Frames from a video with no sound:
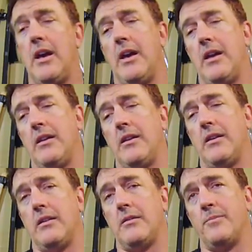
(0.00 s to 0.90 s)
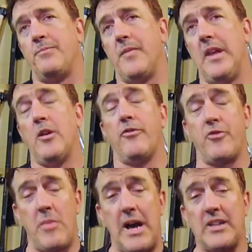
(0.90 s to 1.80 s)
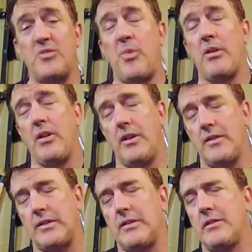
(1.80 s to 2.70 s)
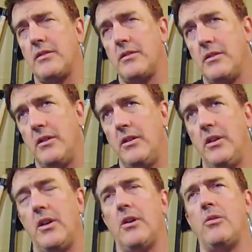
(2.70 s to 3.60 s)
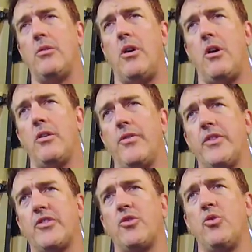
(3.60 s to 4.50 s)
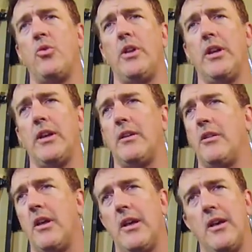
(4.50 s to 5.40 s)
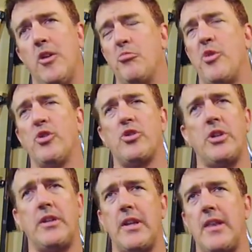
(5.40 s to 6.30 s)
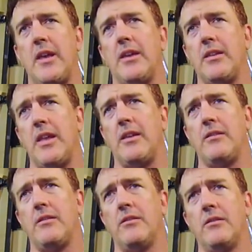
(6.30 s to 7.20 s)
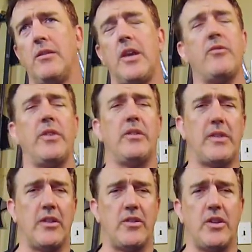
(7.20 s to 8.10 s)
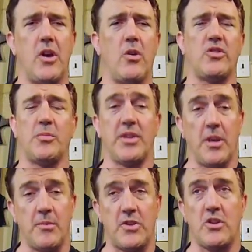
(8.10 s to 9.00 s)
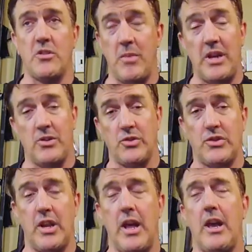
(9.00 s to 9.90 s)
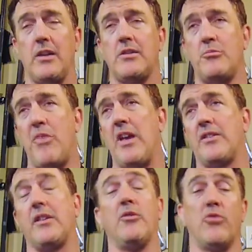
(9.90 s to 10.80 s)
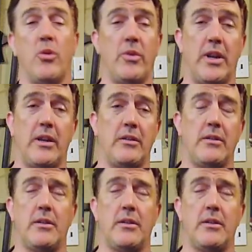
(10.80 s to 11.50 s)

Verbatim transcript: And, you know, from my experience, you know, all of the schooling and bullshit that they give these NCOs to become sergeant majors today has basically ruined it.